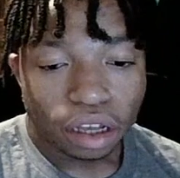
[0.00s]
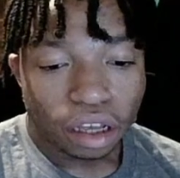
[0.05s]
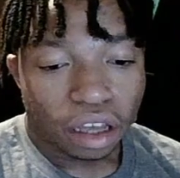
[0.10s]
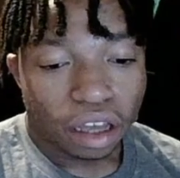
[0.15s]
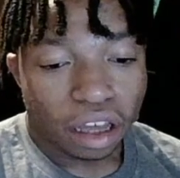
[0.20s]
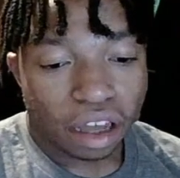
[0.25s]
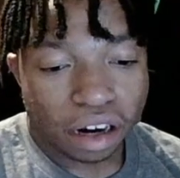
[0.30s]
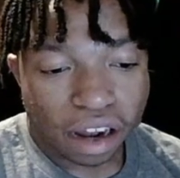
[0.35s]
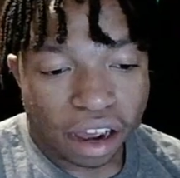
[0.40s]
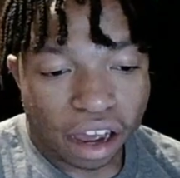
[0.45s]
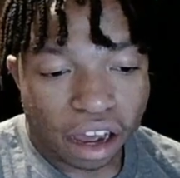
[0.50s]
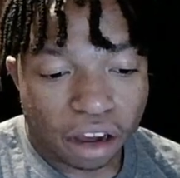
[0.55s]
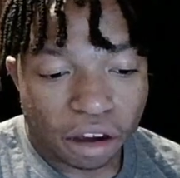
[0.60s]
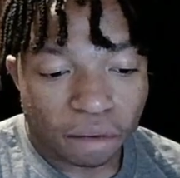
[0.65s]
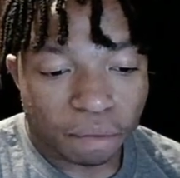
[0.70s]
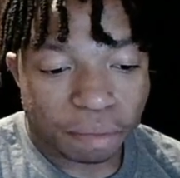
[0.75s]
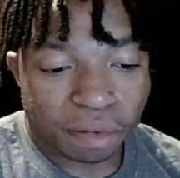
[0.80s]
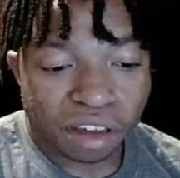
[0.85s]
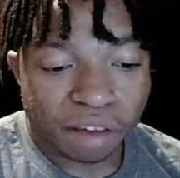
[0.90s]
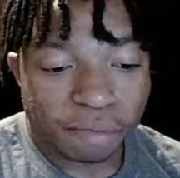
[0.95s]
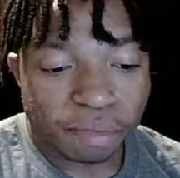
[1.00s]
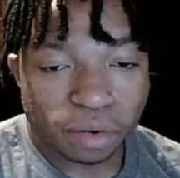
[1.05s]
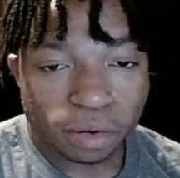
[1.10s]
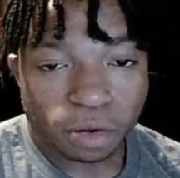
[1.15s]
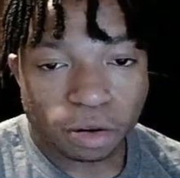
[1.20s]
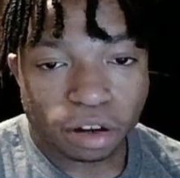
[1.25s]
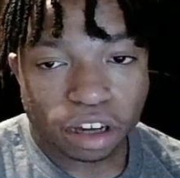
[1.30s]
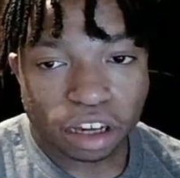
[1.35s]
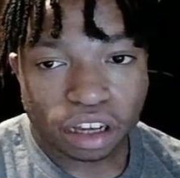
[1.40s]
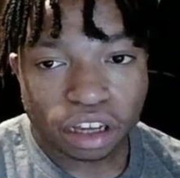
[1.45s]
and how people
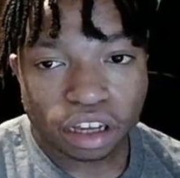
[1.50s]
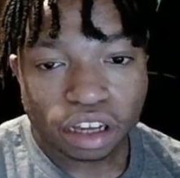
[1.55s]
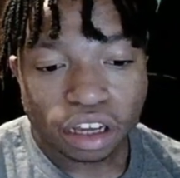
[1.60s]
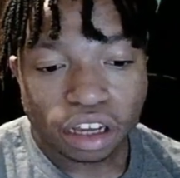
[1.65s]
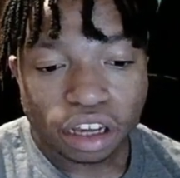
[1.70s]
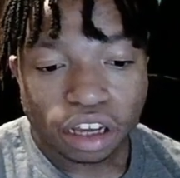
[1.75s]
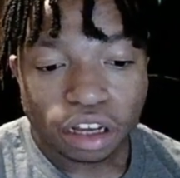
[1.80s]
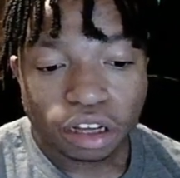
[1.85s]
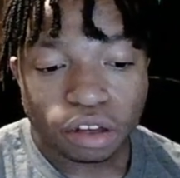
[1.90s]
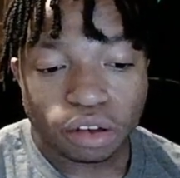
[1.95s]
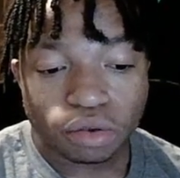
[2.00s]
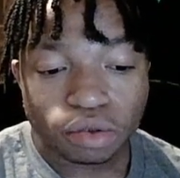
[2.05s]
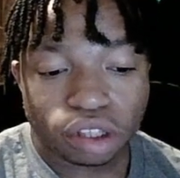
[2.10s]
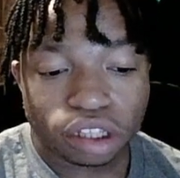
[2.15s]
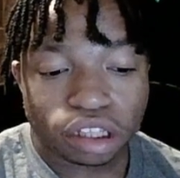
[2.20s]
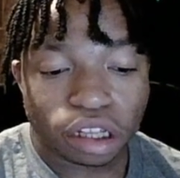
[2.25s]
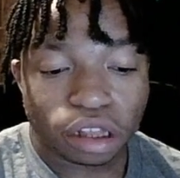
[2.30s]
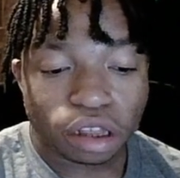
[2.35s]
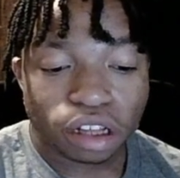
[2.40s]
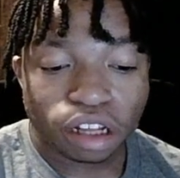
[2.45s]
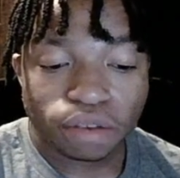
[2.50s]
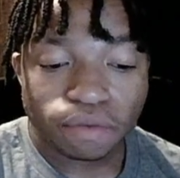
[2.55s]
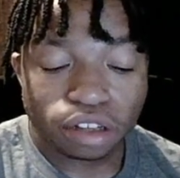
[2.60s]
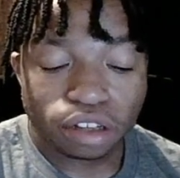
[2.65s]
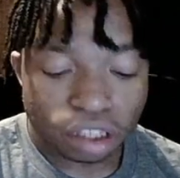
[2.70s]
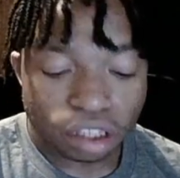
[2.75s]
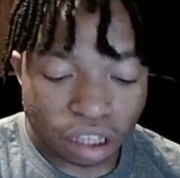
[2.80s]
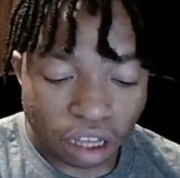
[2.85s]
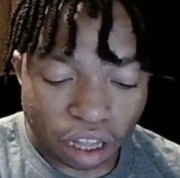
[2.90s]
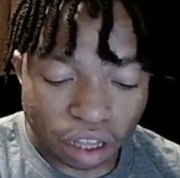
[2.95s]
like used to love
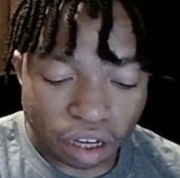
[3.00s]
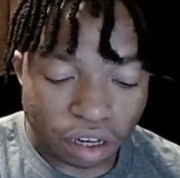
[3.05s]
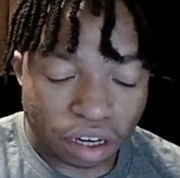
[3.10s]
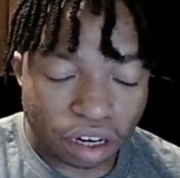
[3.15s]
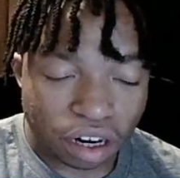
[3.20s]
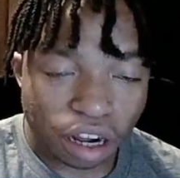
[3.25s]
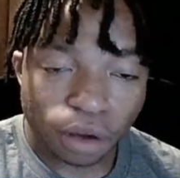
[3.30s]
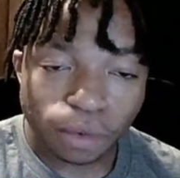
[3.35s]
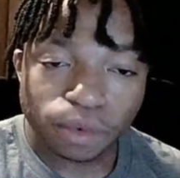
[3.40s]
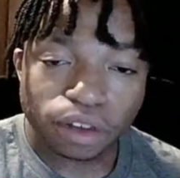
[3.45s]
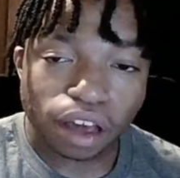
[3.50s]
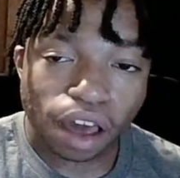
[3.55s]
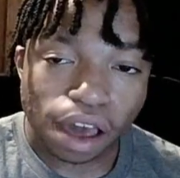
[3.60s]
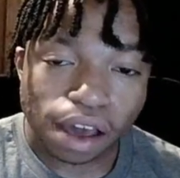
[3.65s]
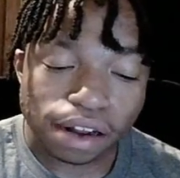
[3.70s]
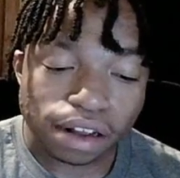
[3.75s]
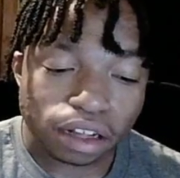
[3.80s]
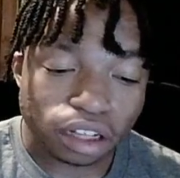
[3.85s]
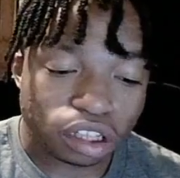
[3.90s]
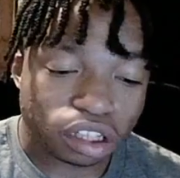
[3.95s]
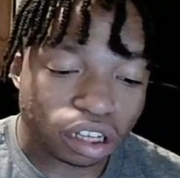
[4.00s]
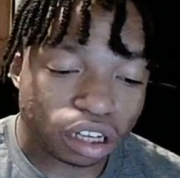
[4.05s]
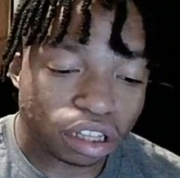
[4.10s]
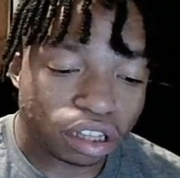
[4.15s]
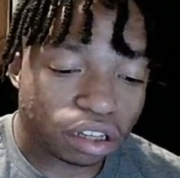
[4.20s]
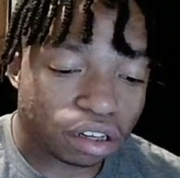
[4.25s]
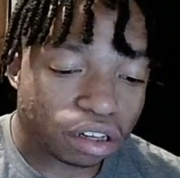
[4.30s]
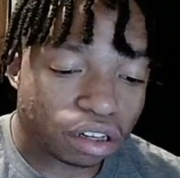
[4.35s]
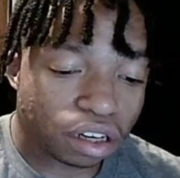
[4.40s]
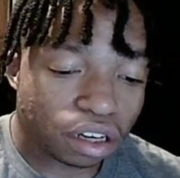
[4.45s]
each other. Now we hate each other
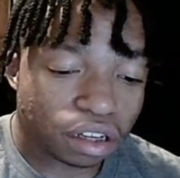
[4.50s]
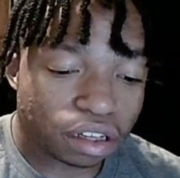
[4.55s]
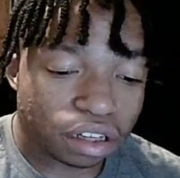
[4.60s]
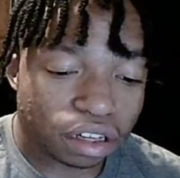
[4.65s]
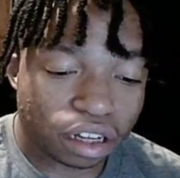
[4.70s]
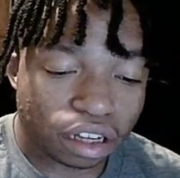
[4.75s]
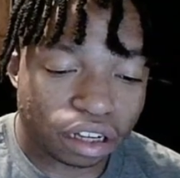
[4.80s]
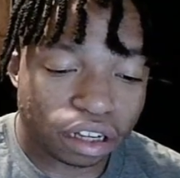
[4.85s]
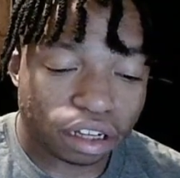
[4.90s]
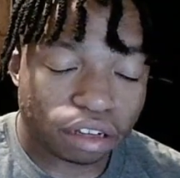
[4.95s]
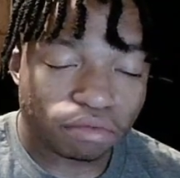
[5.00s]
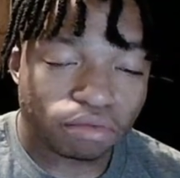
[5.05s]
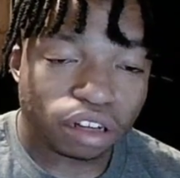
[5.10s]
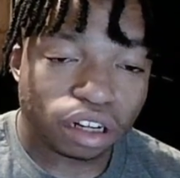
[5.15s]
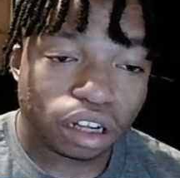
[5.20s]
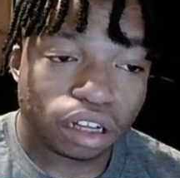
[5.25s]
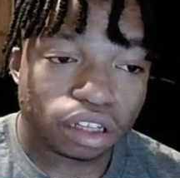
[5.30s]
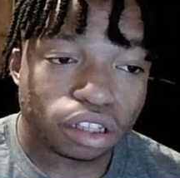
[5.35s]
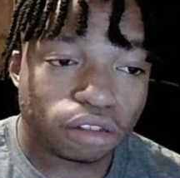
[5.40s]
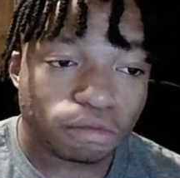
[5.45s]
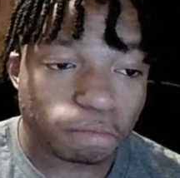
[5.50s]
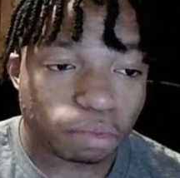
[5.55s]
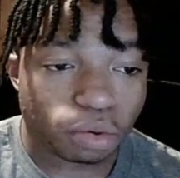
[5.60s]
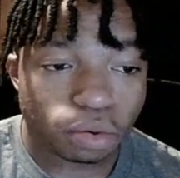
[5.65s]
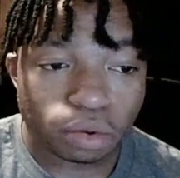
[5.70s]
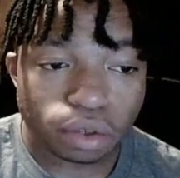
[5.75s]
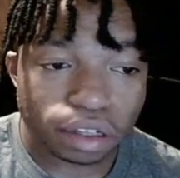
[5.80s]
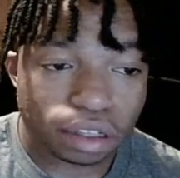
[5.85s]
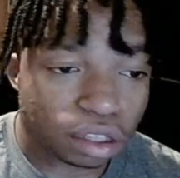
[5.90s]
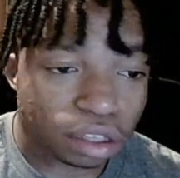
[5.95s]
and all that. We not
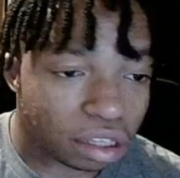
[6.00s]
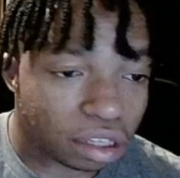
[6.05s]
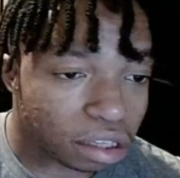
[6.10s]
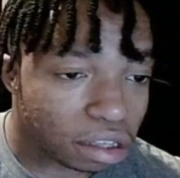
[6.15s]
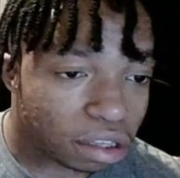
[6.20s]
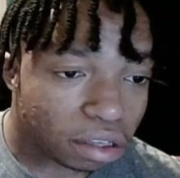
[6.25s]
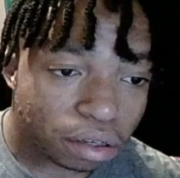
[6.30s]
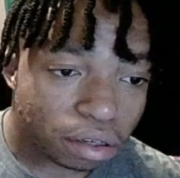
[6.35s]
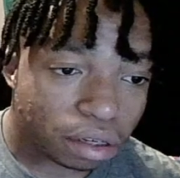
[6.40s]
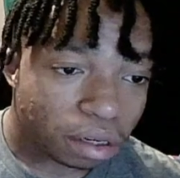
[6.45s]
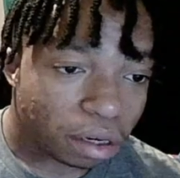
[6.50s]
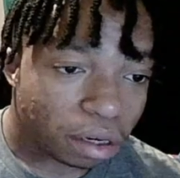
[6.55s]
supporting each other.